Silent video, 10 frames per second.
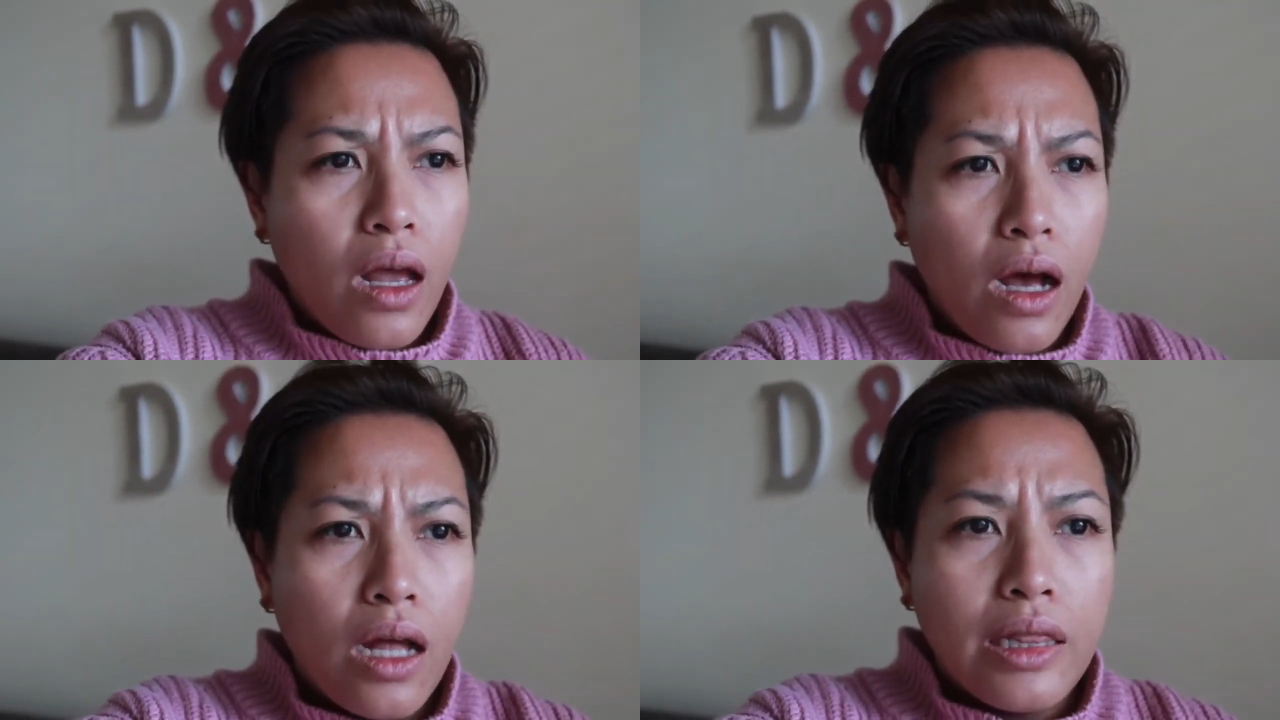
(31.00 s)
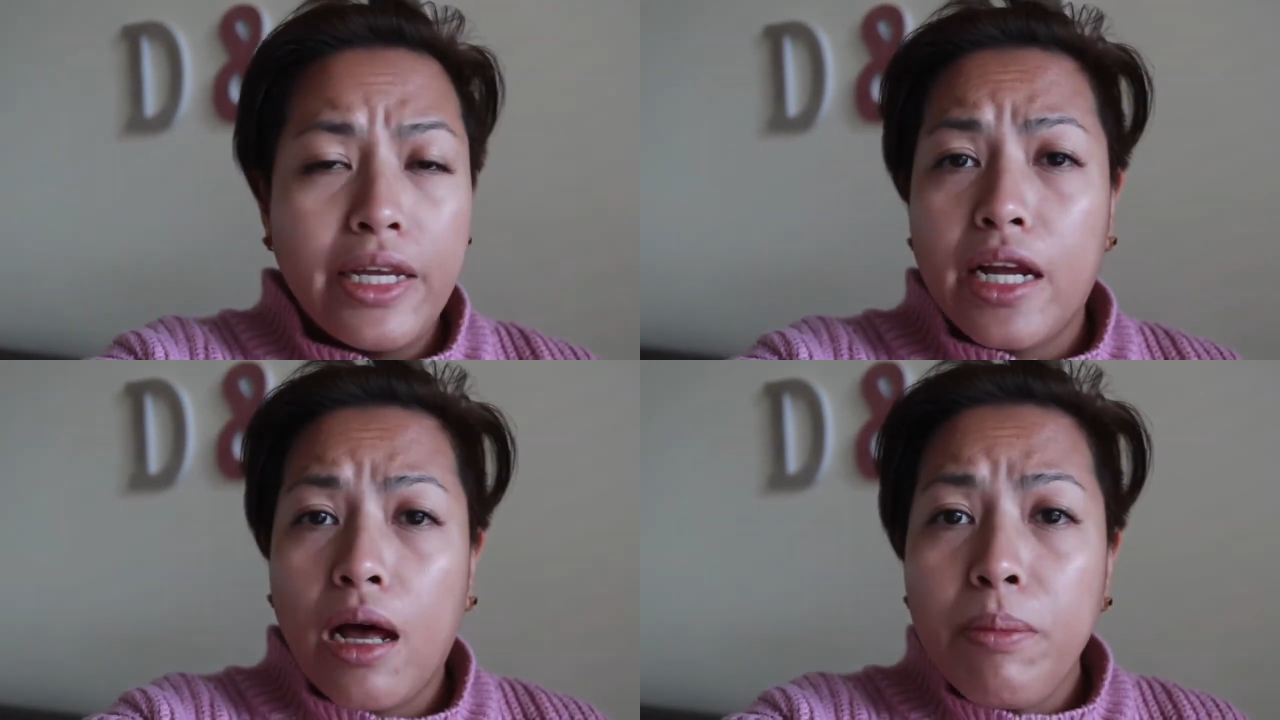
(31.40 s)
uh,
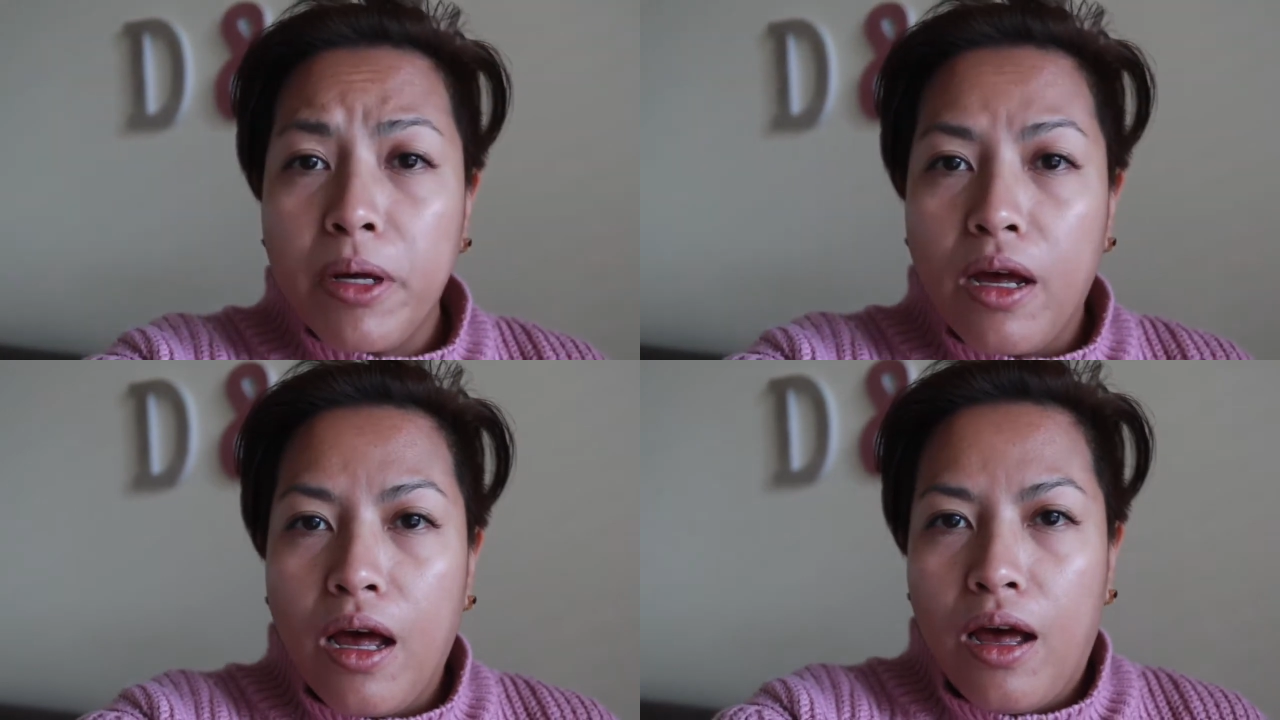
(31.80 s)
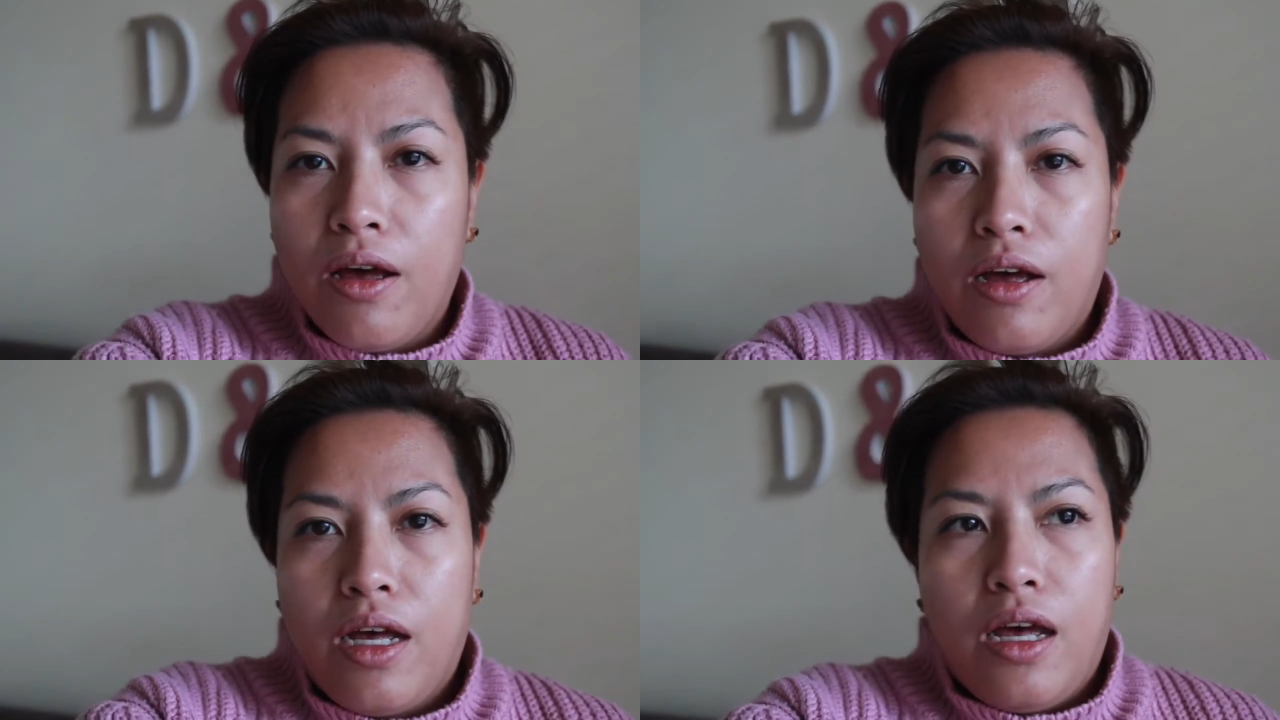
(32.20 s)
lit up.
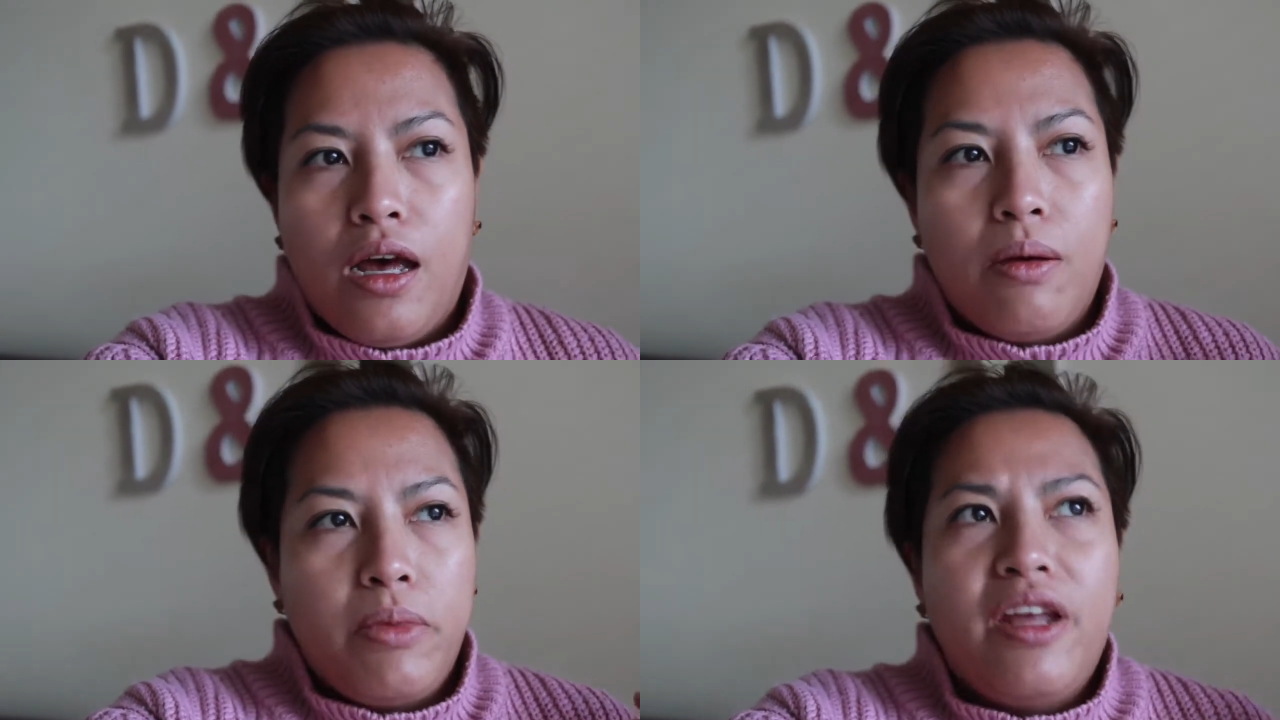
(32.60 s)
Um,